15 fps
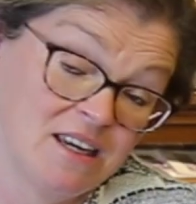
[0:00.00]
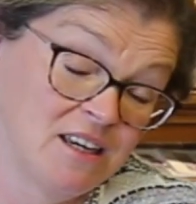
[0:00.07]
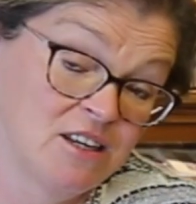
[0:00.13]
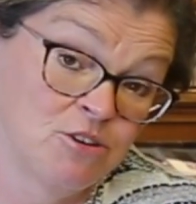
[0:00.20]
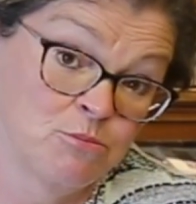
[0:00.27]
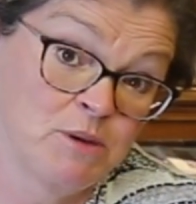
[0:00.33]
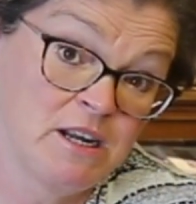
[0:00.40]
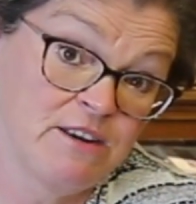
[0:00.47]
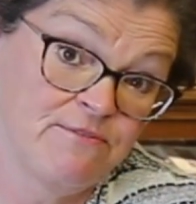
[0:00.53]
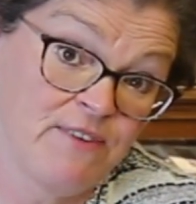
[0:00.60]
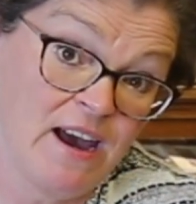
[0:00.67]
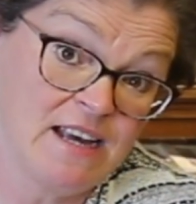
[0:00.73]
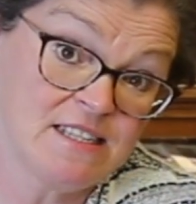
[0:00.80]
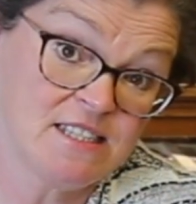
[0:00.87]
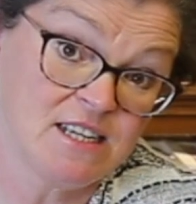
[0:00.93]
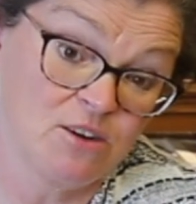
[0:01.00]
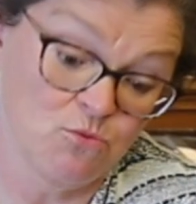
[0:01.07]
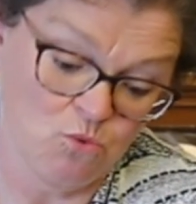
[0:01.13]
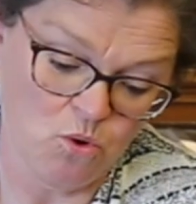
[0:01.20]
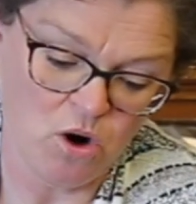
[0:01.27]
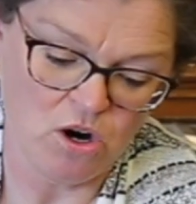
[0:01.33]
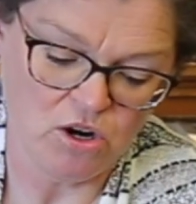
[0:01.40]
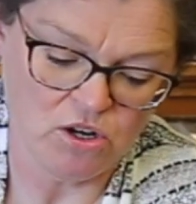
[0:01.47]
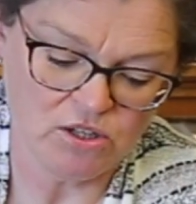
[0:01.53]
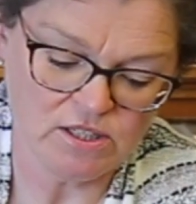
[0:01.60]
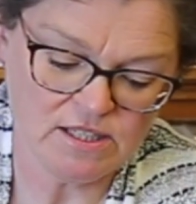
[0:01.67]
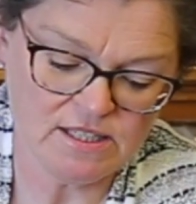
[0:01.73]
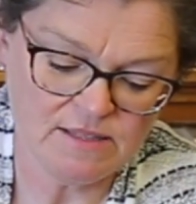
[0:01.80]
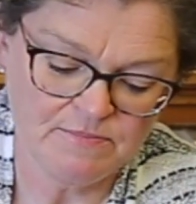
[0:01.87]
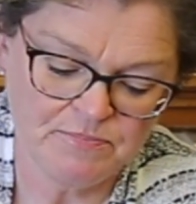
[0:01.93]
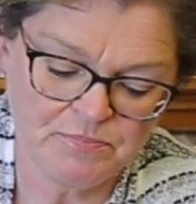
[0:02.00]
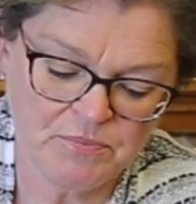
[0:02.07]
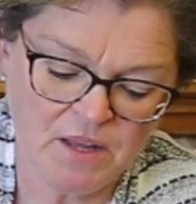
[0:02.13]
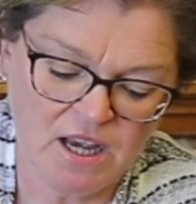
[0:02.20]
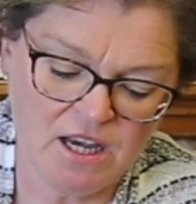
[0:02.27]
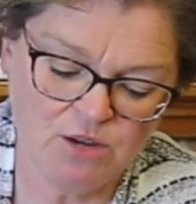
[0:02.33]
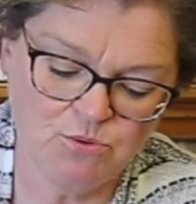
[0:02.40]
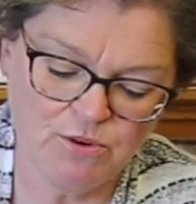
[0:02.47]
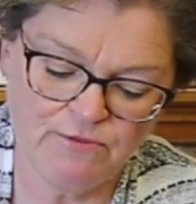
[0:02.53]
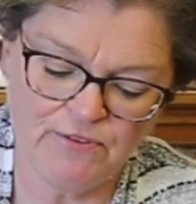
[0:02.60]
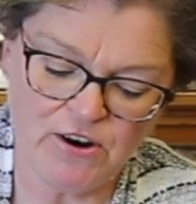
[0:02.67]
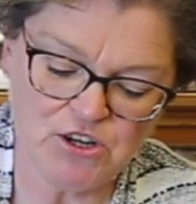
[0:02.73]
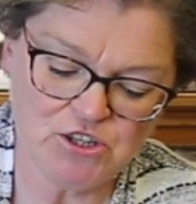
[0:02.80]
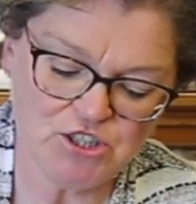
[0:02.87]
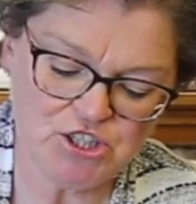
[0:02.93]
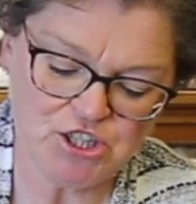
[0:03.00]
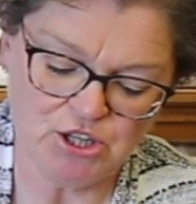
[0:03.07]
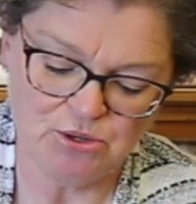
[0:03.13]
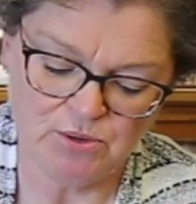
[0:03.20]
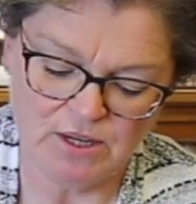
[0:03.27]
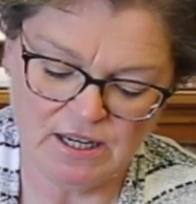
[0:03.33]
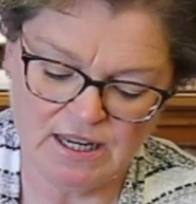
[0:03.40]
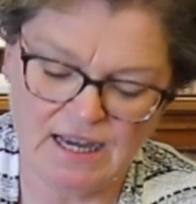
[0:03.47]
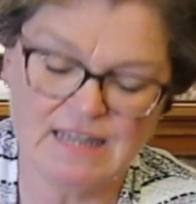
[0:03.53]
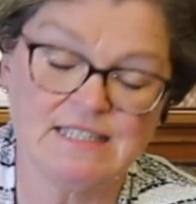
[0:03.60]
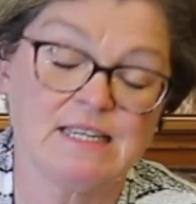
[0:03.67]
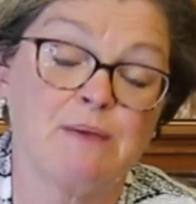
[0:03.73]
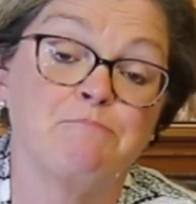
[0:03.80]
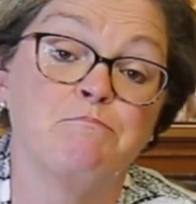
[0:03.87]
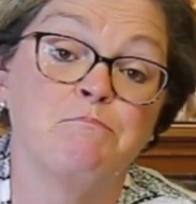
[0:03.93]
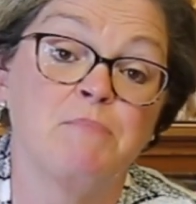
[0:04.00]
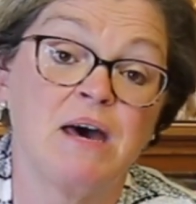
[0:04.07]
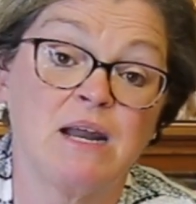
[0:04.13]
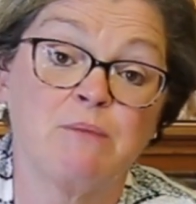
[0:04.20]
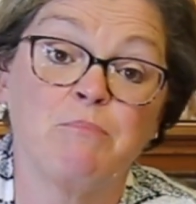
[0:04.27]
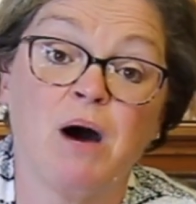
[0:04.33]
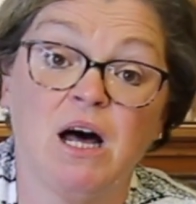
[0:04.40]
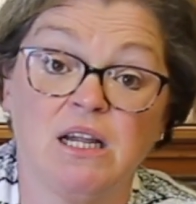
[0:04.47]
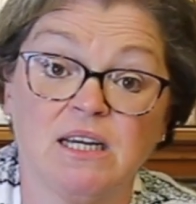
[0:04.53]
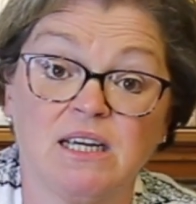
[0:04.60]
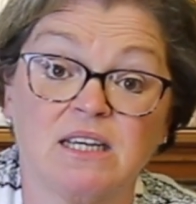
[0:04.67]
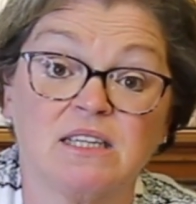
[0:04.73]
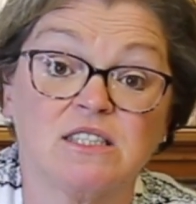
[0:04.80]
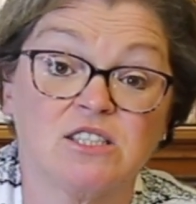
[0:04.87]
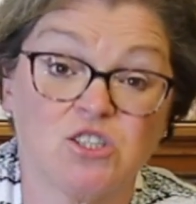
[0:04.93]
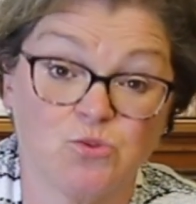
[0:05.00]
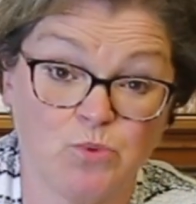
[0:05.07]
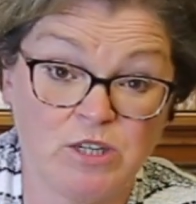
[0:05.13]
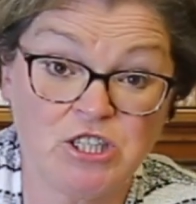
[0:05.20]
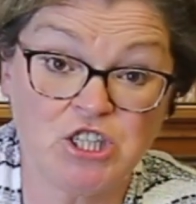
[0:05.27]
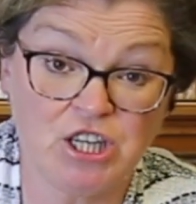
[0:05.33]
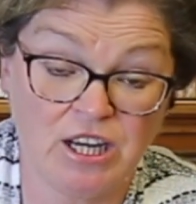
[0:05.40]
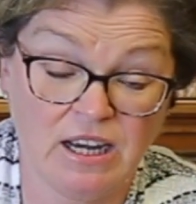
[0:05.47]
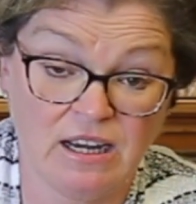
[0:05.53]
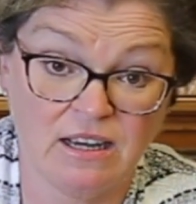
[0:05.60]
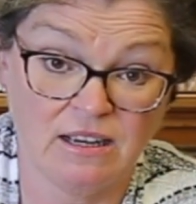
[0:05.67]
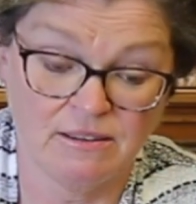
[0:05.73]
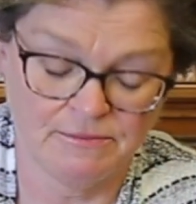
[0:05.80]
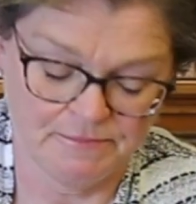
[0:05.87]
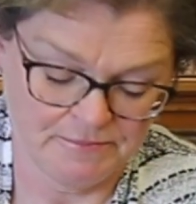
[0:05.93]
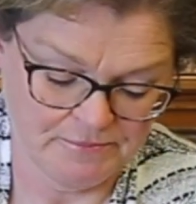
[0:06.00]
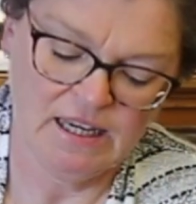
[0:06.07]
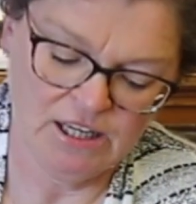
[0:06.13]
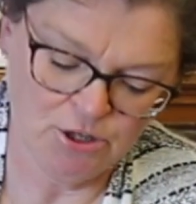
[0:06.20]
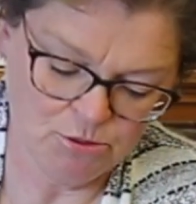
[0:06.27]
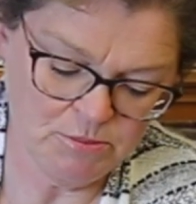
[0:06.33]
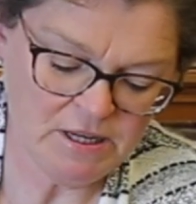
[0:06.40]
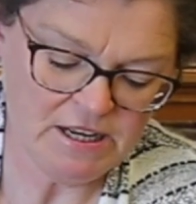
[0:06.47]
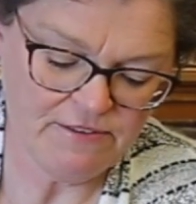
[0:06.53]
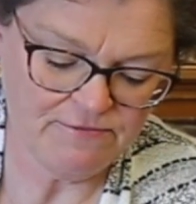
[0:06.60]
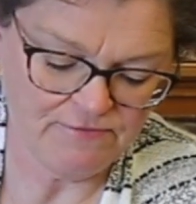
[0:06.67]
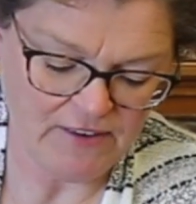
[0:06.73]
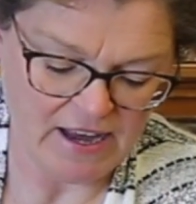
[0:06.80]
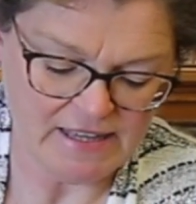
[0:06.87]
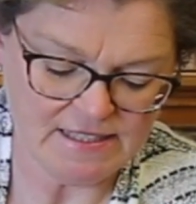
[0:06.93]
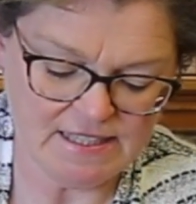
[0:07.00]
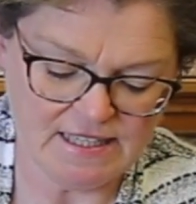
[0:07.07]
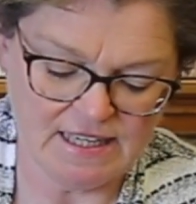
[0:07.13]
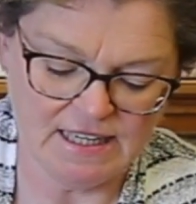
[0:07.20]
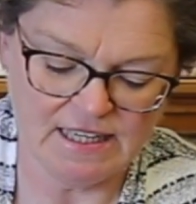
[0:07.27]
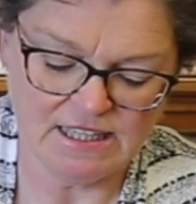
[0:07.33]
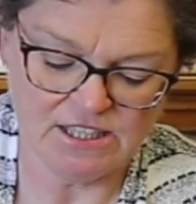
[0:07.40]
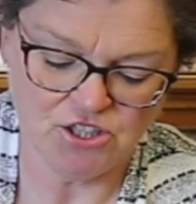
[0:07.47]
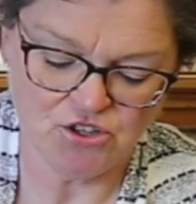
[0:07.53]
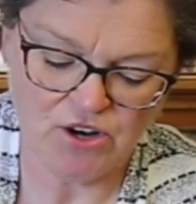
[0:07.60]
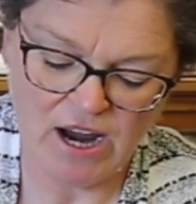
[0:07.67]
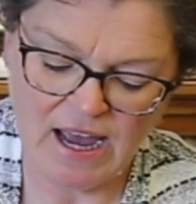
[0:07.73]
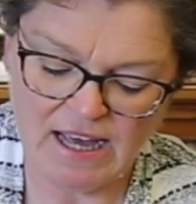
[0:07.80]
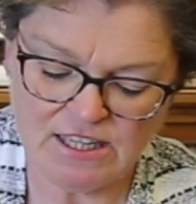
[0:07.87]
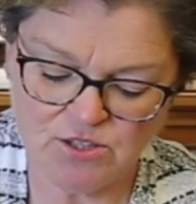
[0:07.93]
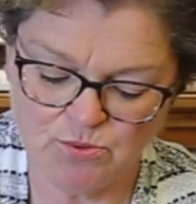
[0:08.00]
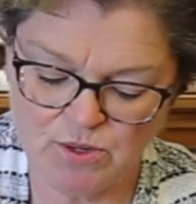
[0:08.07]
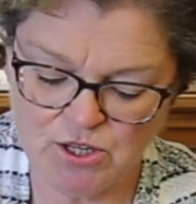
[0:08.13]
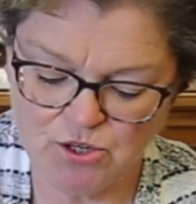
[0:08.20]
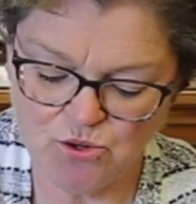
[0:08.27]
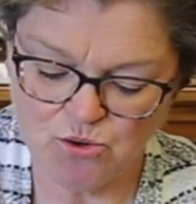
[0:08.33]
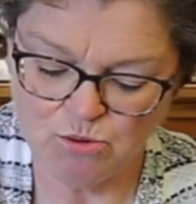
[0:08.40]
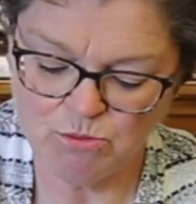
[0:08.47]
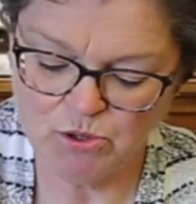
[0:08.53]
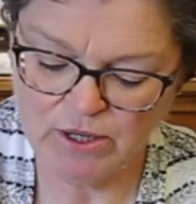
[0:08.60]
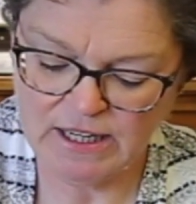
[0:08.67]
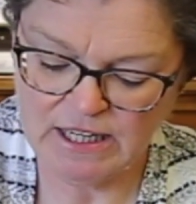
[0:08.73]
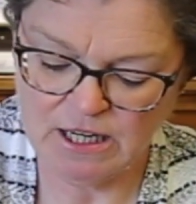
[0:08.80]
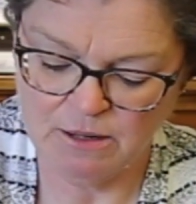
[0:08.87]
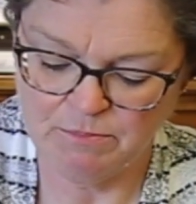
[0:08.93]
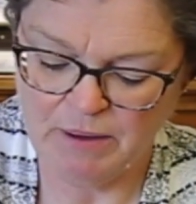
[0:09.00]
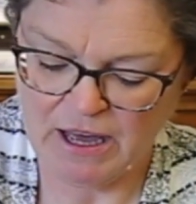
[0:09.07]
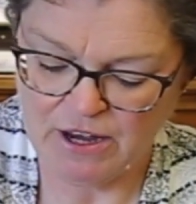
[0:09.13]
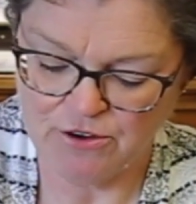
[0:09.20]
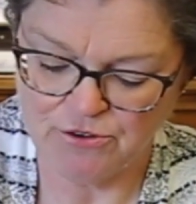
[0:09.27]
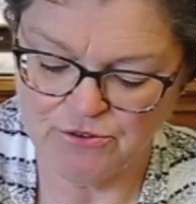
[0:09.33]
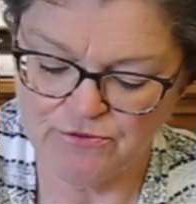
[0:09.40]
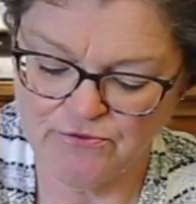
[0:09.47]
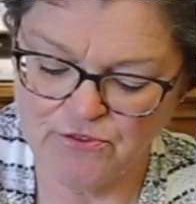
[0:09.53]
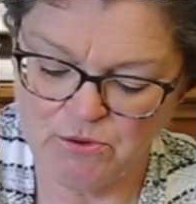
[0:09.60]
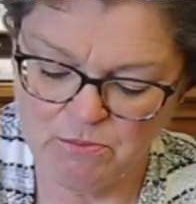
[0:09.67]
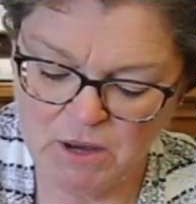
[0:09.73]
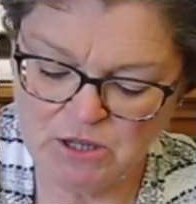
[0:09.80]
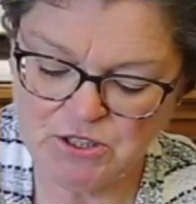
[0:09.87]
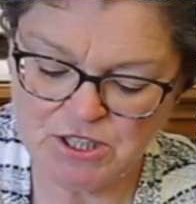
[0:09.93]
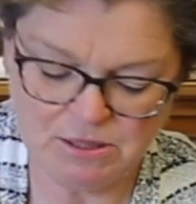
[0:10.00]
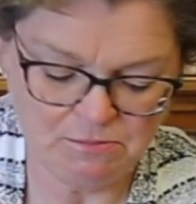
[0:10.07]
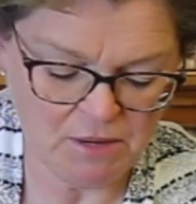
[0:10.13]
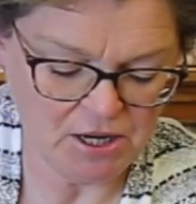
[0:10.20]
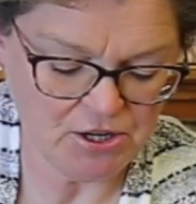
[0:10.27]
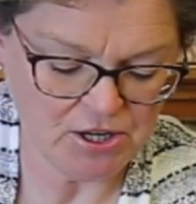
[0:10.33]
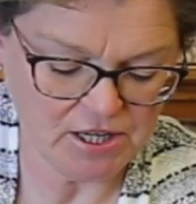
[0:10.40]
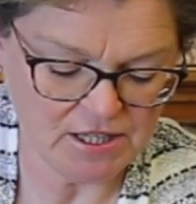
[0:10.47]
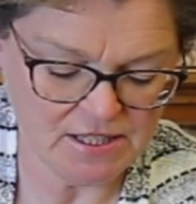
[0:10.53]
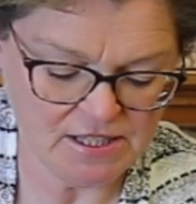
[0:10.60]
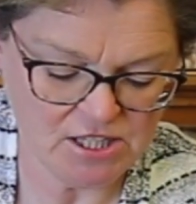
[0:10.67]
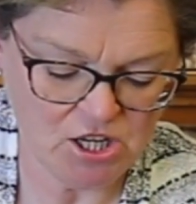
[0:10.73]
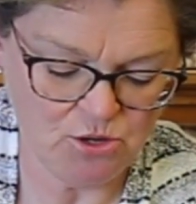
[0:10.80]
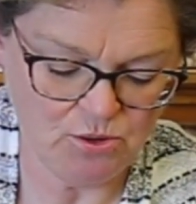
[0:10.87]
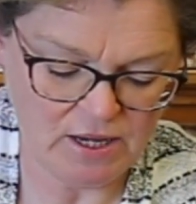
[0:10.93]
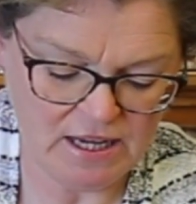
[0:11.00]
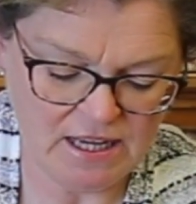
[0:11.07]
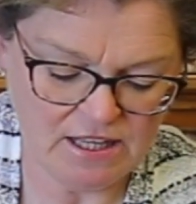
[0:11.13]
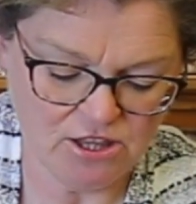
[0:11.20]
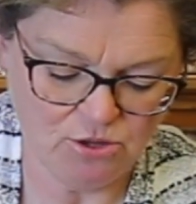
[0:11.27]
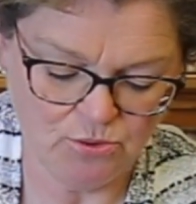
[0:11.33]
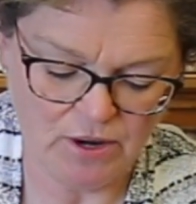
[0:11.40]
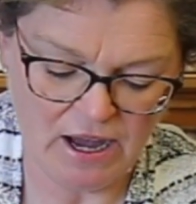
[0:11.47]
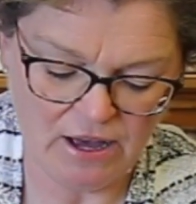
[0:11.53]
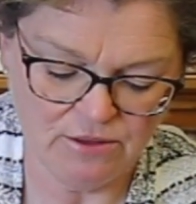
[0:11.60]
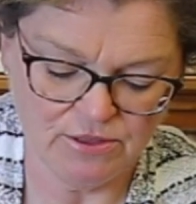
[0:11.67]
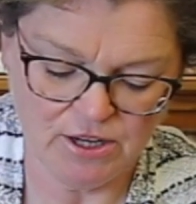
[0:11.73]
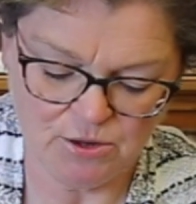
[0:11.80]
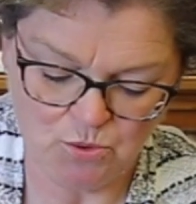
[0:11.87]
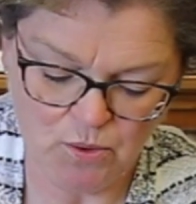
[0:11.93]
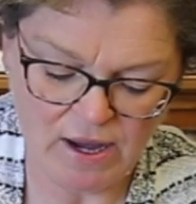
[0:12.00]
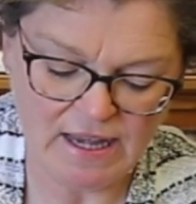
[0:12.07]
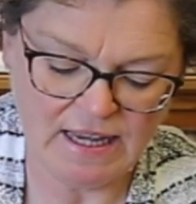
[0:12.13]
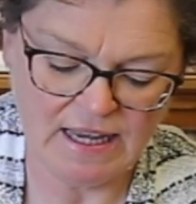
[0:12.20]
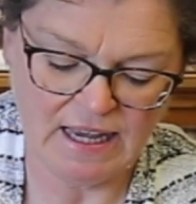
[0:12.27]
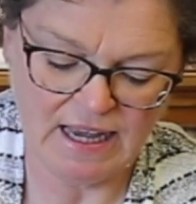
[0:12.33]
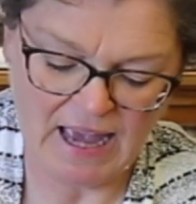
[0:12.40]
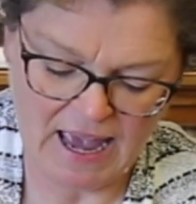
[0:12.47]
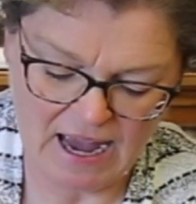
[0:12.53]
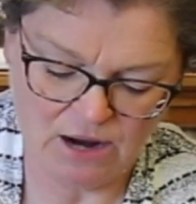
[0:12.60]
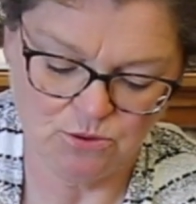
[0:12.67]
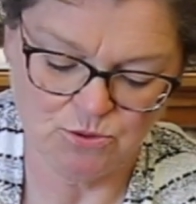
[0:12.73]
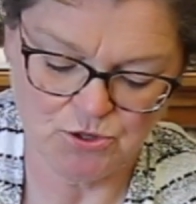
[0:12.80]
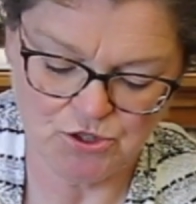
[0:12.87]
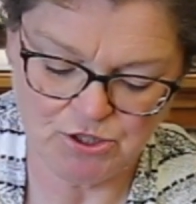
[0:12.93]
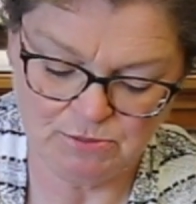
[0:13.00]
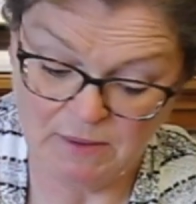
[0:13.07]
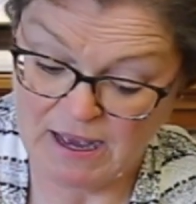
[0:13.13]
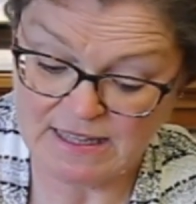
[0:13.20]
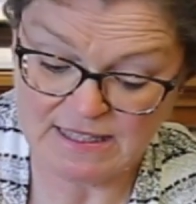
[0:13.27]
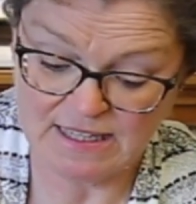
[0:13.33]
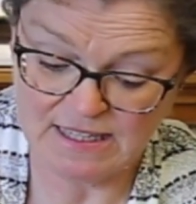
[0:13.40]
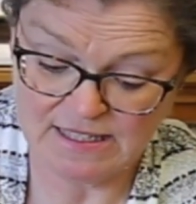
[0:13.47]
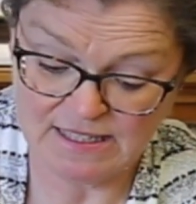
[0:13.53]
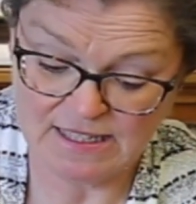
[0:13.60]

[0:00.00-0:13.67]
intermittent fasting works. He refers to it as a metabolic switching. Intermittent fasting contrasts with the normal eating pattern for most Americans who eat throughout their waking hours, Mattson